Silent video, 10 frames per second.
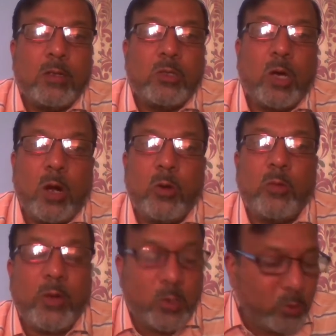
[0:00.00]
So how
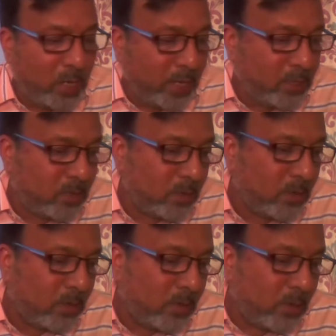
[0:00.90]
do we do that?
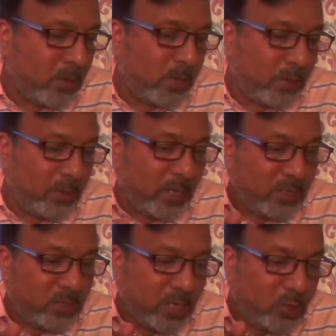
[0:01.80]

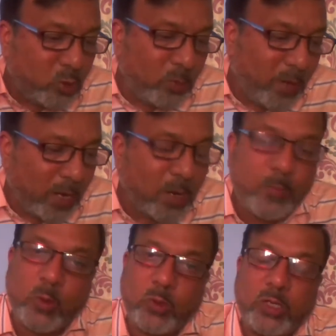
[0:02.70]
There should be an
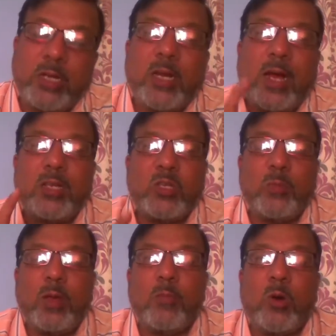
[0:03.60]
approach. It has
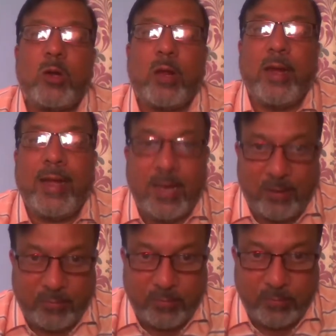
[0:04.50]
to be more
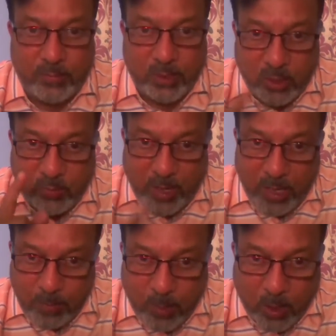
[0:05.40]
creative. This is
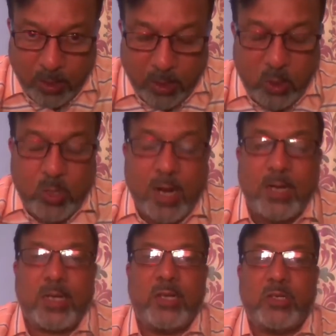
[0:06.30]
very important. You
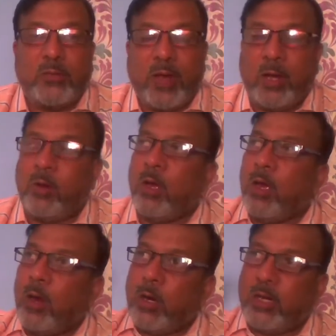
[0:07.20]
can't teach a value.
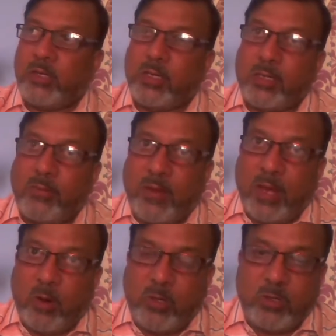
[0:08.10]
Okay, children,
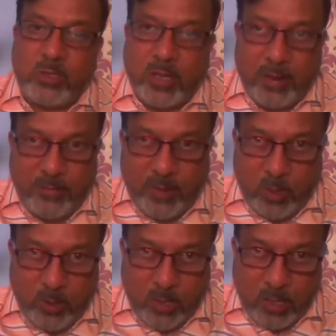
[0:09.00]
we are going
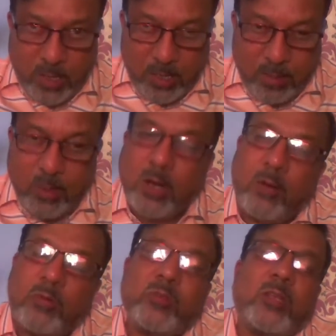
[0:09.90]
to learn about
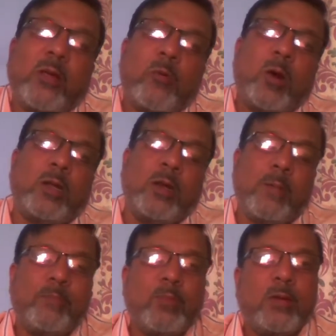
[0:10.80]
how to save
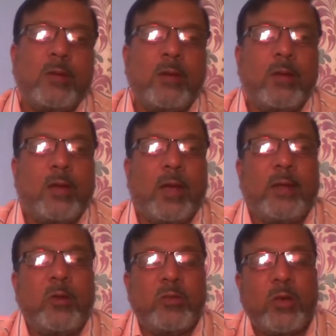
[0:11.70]
water,
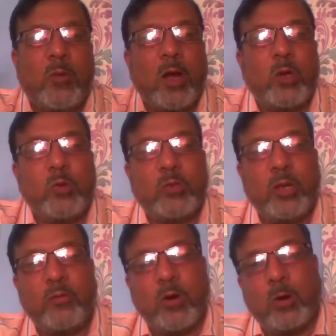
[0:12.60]
and then you say one, two,
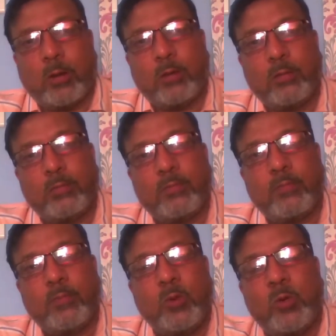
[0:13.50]
three, four.
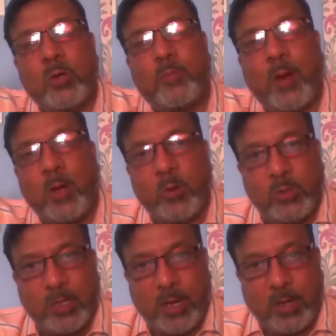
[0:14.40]
You don't
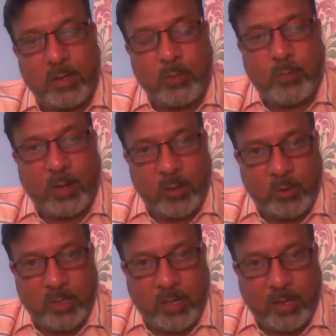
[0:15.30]
pollute the
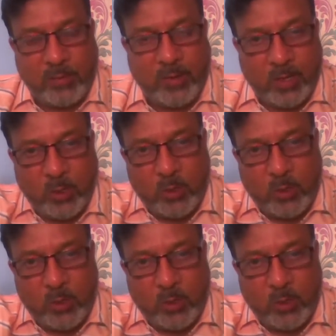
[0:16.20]
river.